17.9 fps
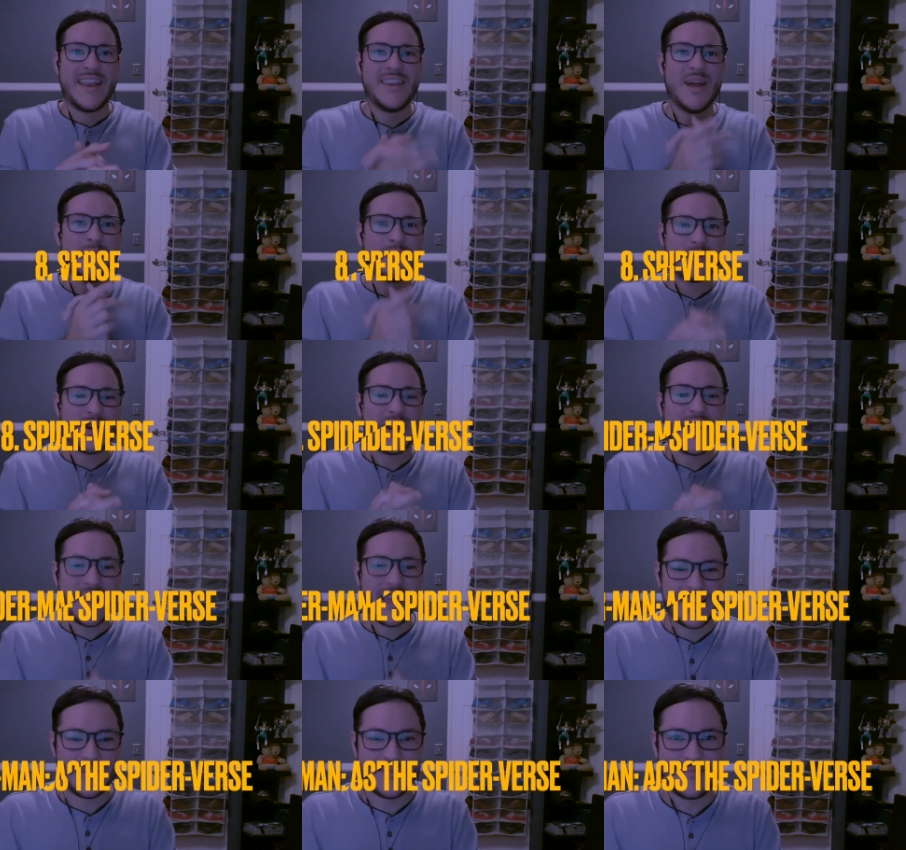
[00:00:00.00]
Number
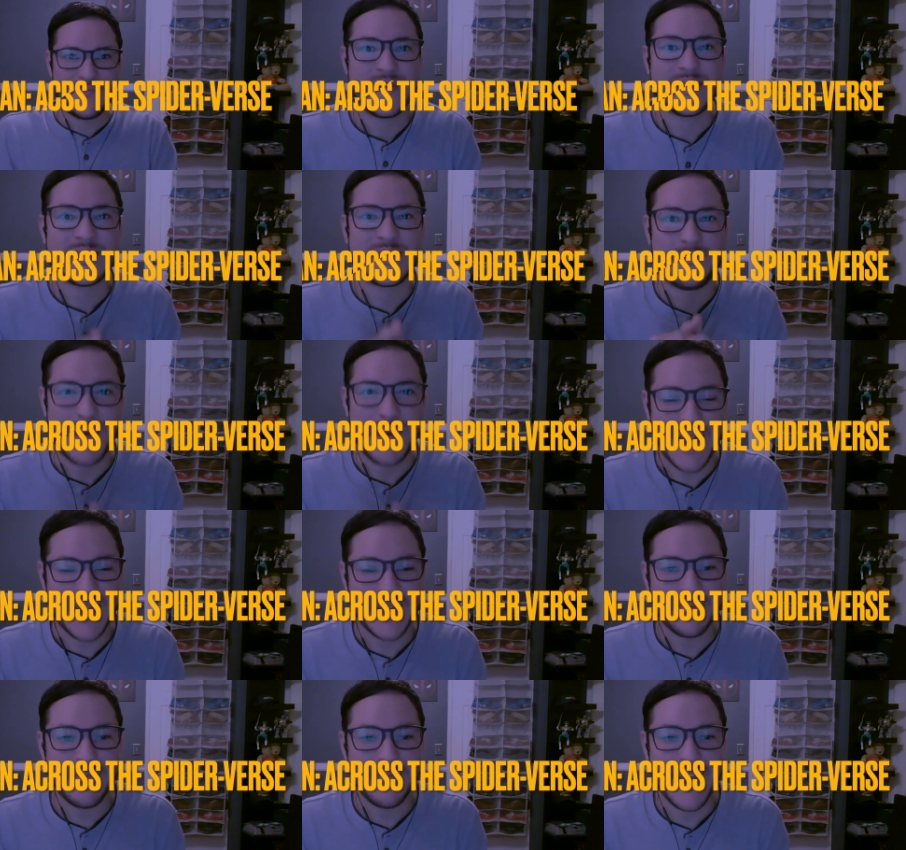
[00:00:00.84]
eight,
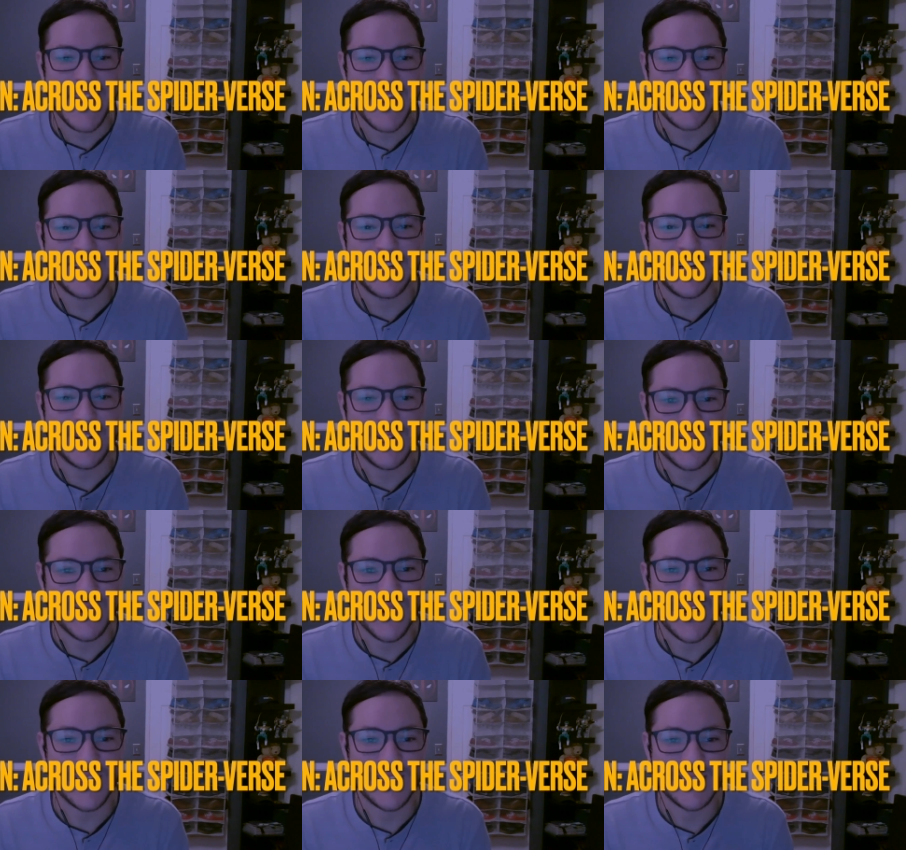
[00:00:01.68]
Spider-Man:
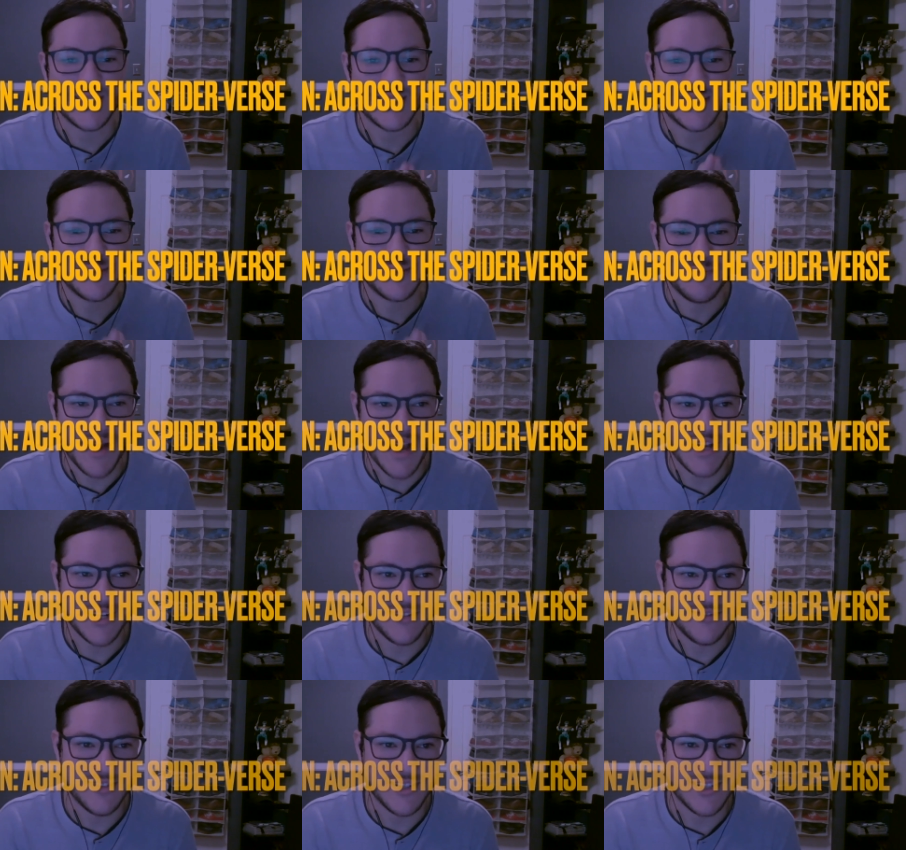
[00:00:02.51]
Across the
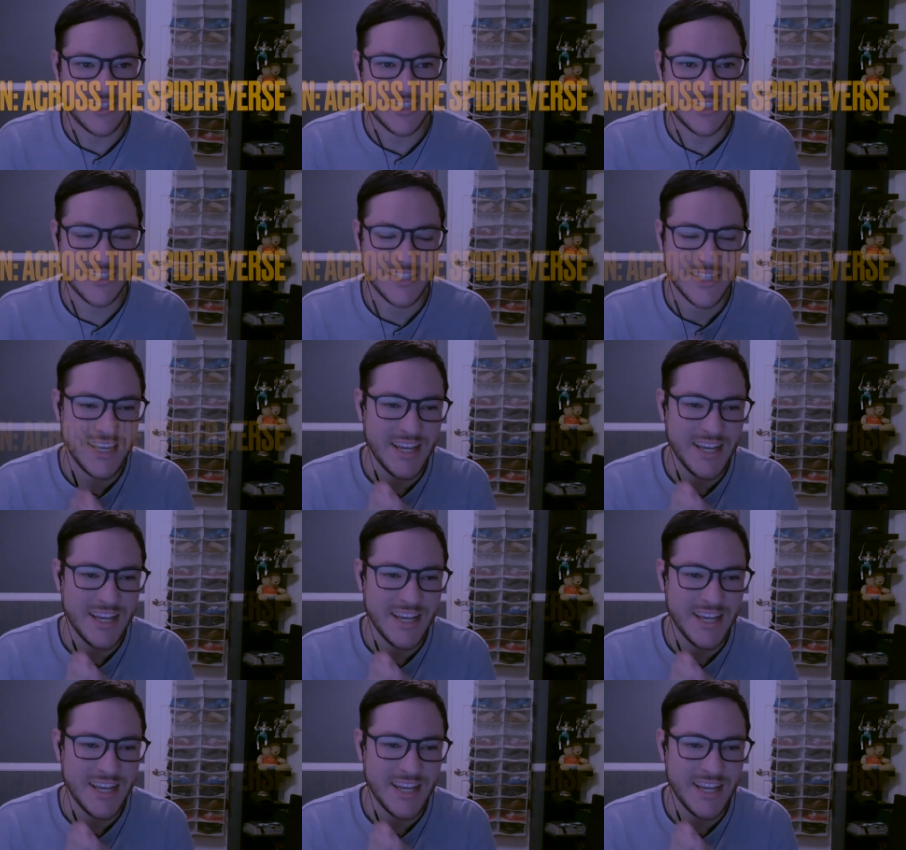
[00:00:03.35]
Spider-Verse.